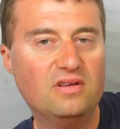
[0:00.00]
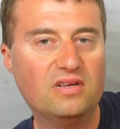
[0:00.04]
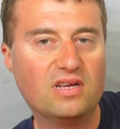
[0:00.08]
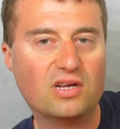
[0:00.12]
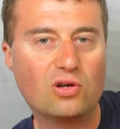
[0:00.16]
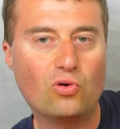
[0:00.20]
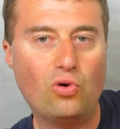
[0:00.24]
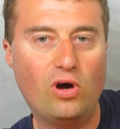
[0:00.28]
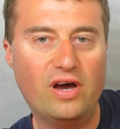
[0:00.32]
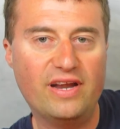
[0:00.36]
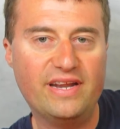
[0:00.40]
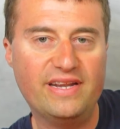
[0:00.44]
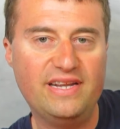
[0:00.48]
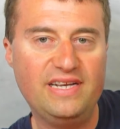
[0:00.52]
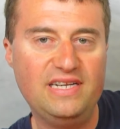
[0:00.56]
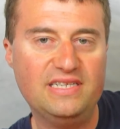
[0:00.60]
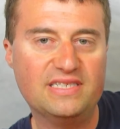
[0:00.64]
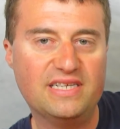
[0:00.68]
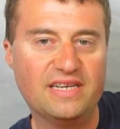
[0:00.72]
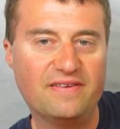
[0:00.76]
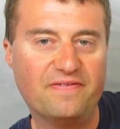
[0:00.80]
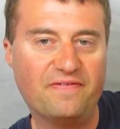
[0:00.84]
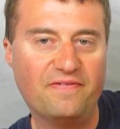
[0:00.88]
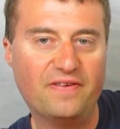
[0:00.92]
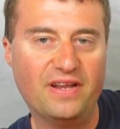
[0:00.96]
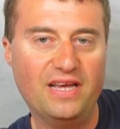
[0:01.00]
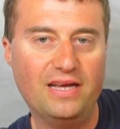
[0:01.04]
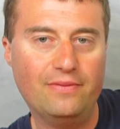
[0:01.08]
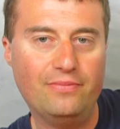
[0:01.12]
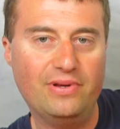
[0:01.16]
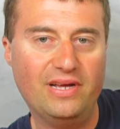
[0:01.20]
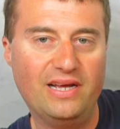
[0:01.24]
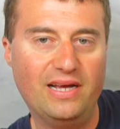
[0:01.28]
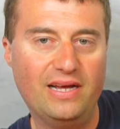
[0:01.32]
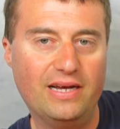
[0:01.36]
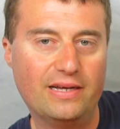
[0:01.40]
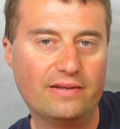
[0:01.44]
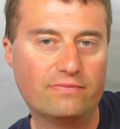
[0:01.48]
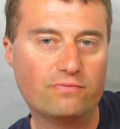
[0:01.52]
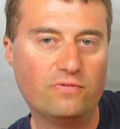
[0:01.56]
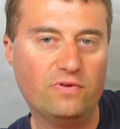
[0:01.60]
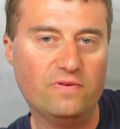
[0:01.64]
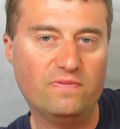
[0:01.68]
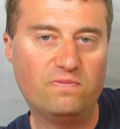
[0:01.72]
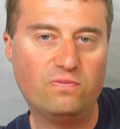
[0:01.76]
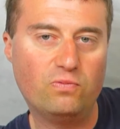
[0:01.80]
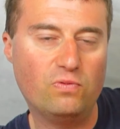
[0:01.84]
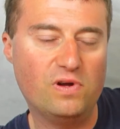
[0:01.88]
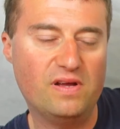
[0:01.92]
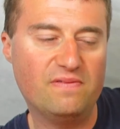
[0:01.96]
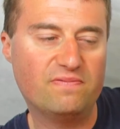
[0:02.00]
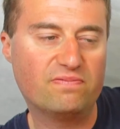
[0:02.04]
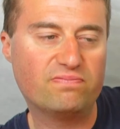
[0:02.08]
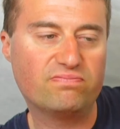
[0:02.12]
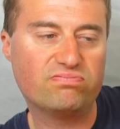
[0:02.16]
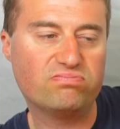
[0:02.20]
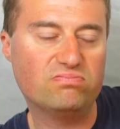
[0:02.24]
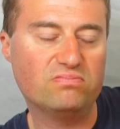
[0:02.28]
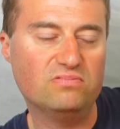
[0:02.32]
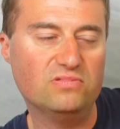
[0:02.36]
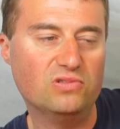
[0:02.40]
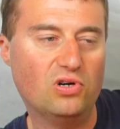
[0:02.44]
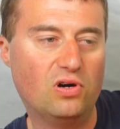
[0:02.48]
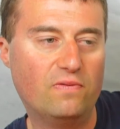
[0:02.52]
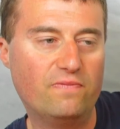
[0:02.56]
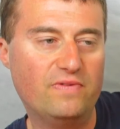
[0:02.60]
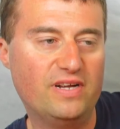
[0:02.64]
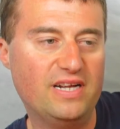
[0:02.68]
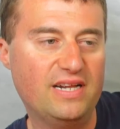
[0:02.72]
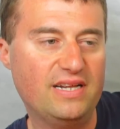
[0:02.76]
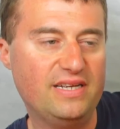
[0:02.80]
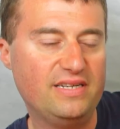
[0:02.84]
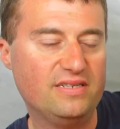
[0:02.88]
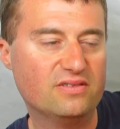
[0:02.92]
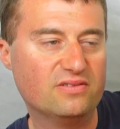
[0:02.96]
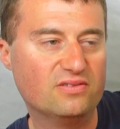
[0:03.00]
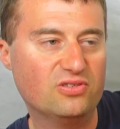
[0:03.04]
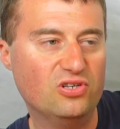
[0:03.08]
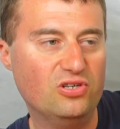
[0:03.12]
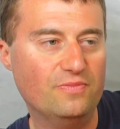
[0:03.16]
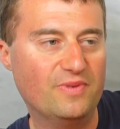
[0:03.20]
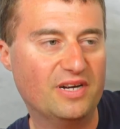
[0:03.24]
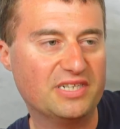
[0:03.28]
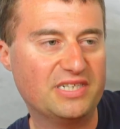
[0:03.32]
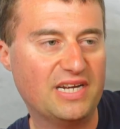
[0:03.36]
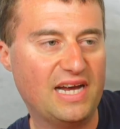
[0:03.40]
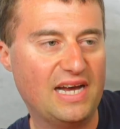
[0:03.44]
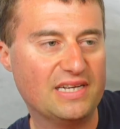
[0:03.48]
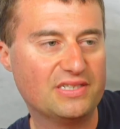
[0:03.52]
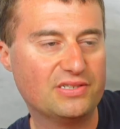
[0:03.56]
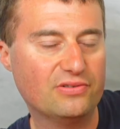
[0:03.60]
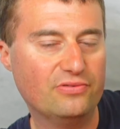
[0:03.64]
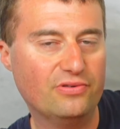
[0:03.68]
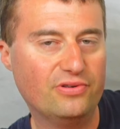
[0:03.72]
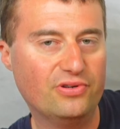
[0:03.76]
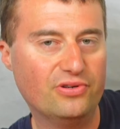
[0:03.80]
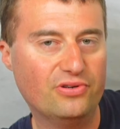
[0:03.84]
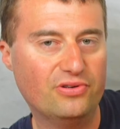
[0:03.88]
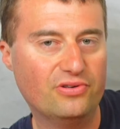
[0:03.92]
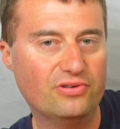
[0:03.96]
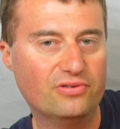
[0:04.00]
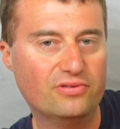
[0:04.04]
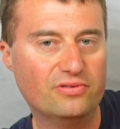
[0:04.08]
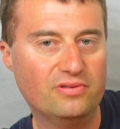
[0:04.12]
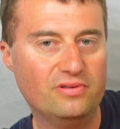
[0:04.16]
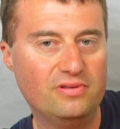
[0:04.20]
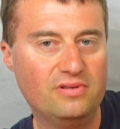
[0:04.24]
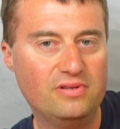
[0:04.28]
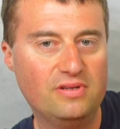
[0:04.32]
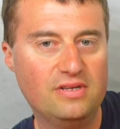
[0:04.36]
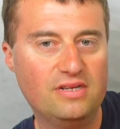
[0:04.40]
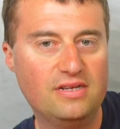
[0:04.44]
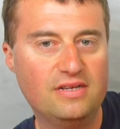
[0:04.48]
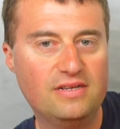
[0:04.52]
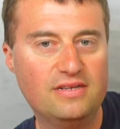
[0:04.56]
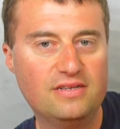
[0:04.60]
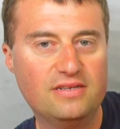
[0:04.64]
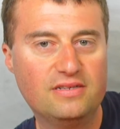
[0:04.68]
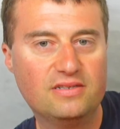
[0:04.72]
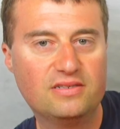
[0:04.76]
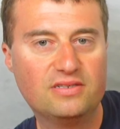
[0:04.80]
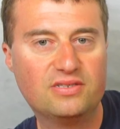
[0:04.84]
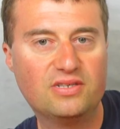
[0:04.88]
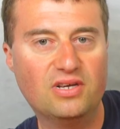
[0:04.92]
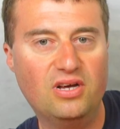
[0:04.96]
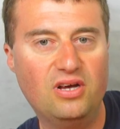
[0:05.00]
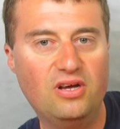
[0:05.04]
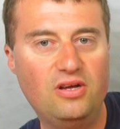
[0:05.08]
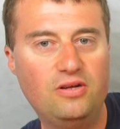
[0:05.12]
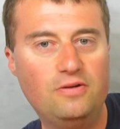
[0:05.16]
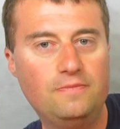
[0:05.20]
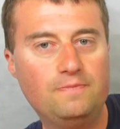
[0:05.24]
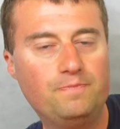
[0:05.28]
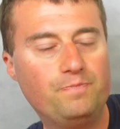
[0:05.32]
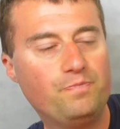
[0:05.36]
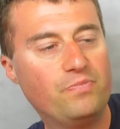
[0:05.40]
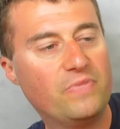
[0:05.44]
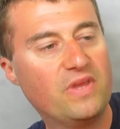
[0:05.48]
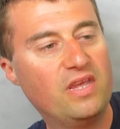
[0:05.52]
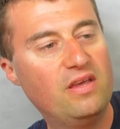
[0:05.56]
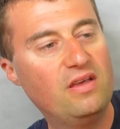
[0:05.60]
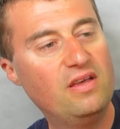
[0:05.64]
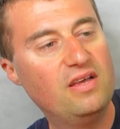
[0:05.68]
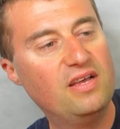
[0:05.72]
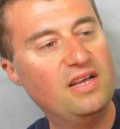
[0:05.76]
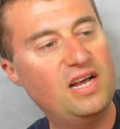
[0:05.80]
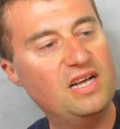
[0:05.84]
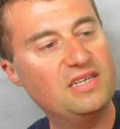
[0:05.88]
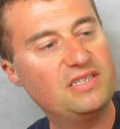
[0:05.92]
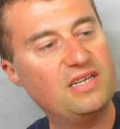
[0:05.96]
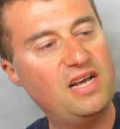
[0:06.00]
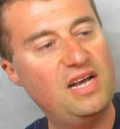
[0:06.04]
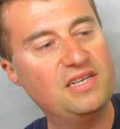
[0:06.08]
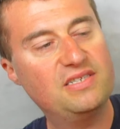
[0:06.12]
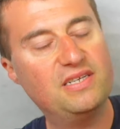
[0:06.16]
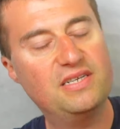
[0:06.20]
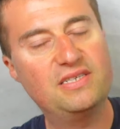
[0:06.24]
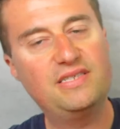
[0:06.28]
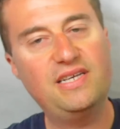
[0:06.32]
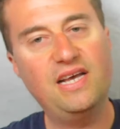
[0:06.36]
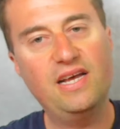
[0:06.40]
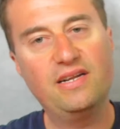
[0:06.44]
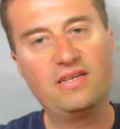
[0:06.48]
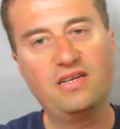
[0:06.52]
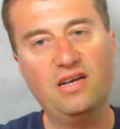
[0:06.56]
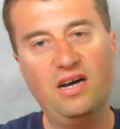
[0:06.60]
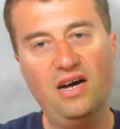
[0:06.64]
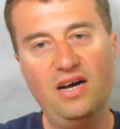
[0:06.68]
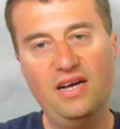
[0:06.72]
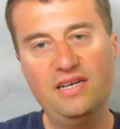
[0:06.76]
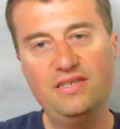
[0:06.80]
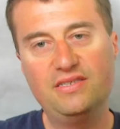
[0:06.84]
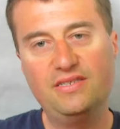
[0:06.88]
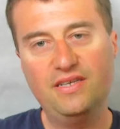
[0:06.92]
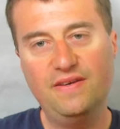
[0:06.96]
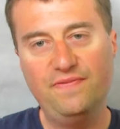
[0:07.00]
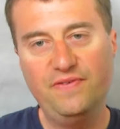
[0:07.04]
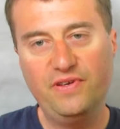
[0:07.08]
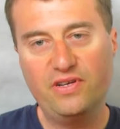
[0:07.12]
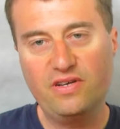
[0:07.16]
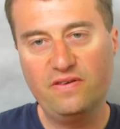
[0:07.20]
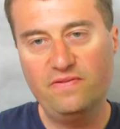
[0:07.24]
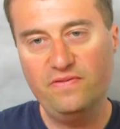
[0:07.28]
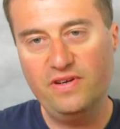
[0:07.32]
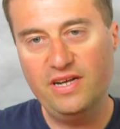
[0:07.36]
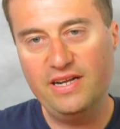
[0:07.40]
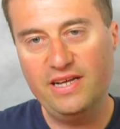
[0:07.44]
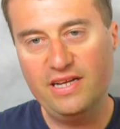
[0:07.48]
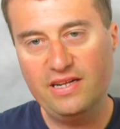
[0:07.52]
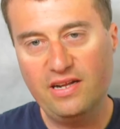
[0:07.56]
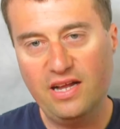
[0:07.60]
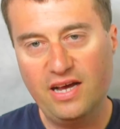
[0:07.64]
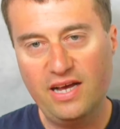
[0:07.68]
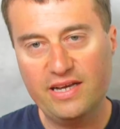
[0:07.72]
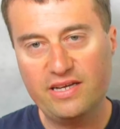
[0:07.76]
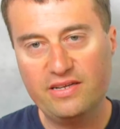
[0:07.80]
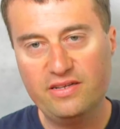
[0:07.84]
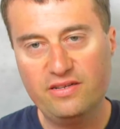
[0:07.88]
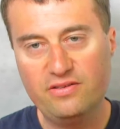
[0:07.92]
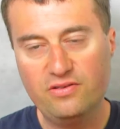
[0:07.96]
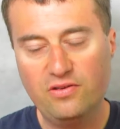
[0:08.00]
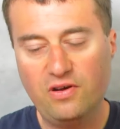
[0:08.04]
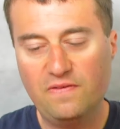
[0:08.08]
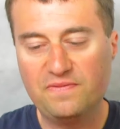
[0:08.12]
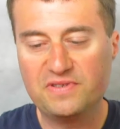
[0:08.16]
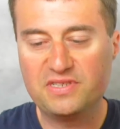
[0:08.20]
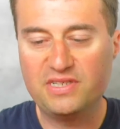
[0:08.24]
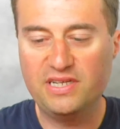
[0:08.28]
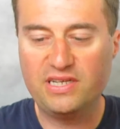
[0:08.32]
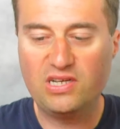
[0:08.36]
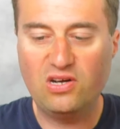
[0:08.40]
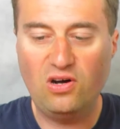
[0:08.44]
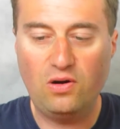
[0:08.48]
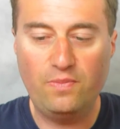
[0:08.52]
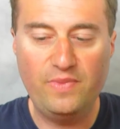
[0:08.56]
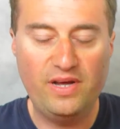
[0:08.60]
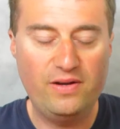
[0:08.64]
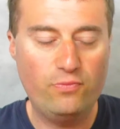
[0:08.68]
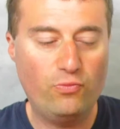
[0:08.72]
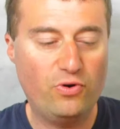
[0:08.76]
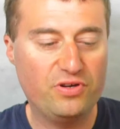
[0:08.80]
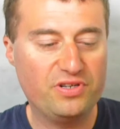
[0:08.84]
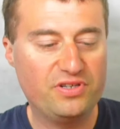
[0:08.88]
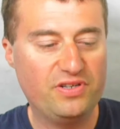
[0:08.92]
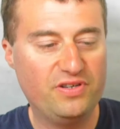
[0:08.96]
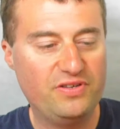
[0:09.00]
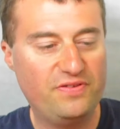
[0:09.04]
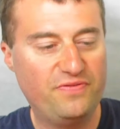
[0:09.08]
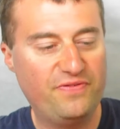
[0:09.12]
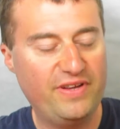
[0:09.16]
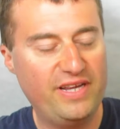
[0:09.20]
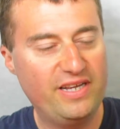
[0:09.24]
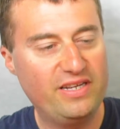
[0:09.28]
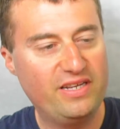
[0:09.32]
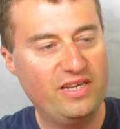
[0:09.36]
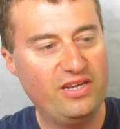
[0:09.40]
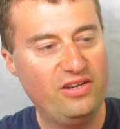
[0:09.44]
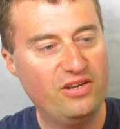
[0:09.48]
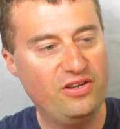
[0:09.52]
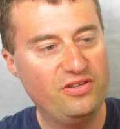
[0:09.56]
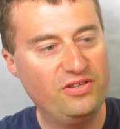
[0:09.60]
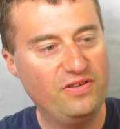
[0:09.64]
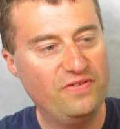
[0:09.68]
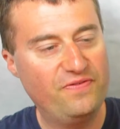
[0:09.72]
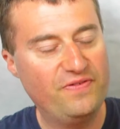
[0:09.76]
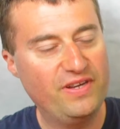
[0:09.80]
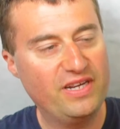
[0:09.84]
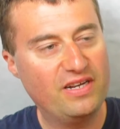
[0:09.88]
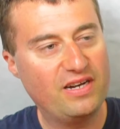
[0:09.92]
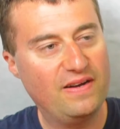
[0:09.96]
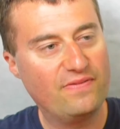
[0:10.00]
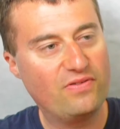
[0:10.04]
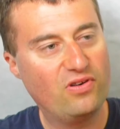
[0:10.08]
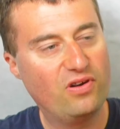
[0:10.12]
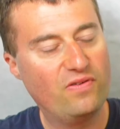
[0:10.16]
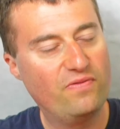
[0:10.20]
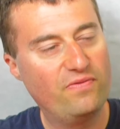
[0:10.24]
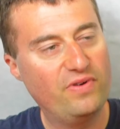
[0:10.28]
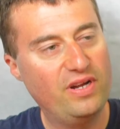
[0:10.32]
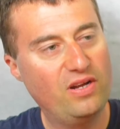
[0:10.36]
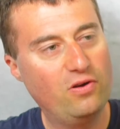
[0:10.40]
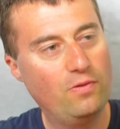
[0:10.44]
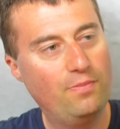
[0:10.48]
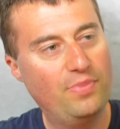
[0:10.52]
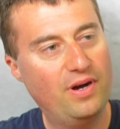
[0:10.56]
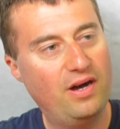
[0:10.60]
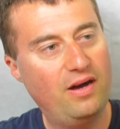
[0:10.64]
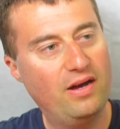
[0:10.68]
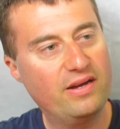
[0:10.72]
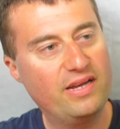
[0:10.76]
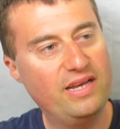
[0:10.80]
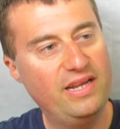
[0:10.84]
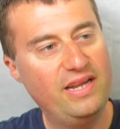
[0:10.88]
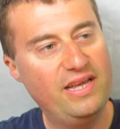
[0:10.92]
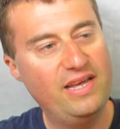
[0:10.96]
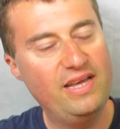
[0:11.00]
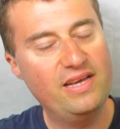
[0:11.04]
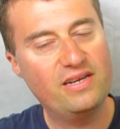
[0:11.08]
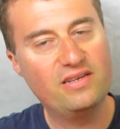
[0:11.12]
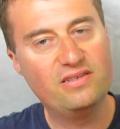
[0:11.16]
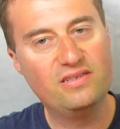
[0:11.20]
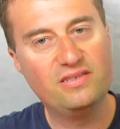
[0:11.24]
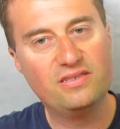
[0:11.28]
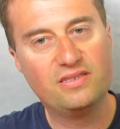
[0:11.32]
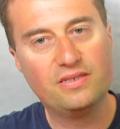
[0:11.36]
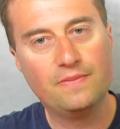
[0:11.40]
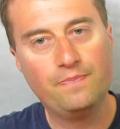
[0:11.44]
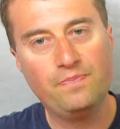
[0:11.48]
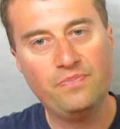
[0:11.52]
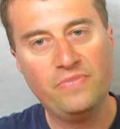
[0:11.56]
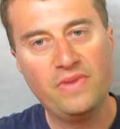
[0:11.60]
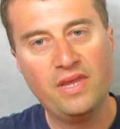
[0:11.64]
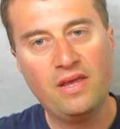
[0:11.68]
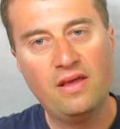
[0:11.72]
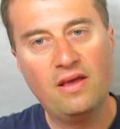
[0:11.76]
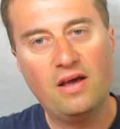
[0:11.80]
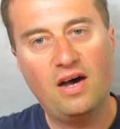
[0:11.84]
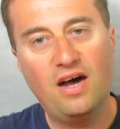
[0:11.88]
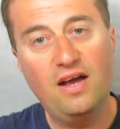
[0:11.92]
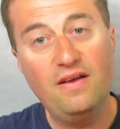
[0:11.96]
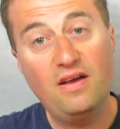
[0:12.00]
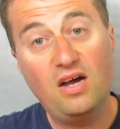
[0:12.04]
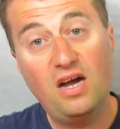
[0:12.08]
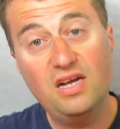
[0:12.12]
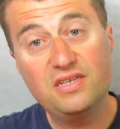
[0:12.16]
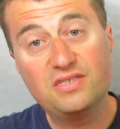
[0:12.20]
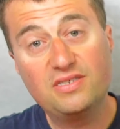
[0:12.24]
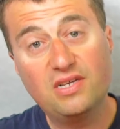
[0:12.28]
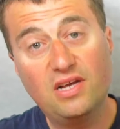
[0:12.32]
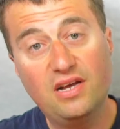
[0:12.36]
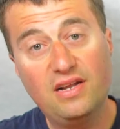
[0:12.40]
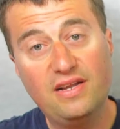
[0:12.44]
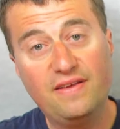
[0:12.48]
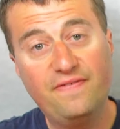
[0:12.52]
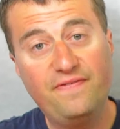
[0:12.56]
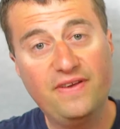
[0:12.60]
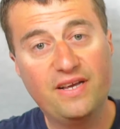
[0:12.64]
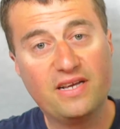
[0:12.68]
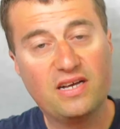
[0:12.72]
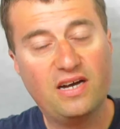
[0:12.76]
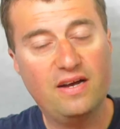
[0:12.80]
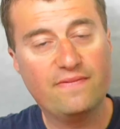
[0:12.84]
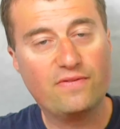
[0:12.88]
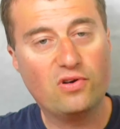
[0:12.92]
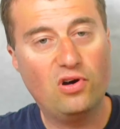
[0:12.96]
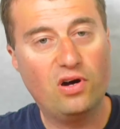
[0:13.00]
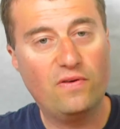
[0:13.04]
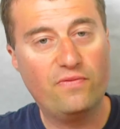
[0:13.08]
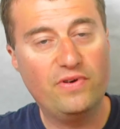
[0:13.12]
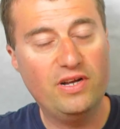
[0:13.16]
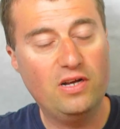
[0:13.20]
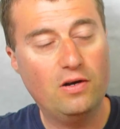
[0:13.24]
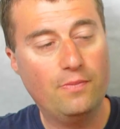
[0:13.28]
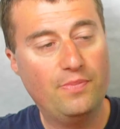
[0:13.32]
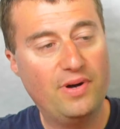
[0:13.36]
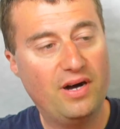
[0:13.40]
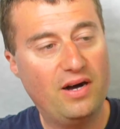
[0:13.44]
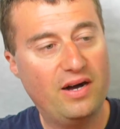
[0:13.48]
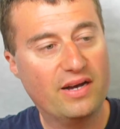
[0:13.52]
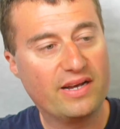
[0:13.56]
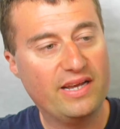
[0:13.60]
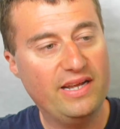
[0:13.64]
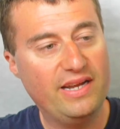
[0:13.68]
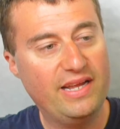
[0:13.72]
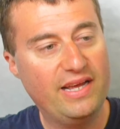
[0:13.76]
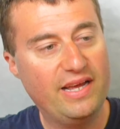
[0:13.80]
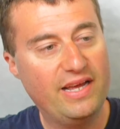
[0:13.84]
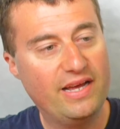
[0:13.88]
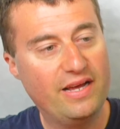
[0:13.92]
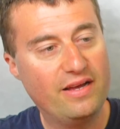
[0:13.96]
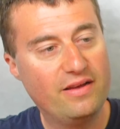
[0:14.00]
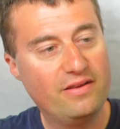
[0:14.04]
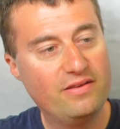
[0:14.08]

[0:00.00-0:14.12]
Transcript: quite an easy flip here with not really too much hassle at all. So as I said, guys, if you can really like and obviously comment, what do you think? You know, do you think I've got a real bargain here? Because I certainly think I've got a real bargain here.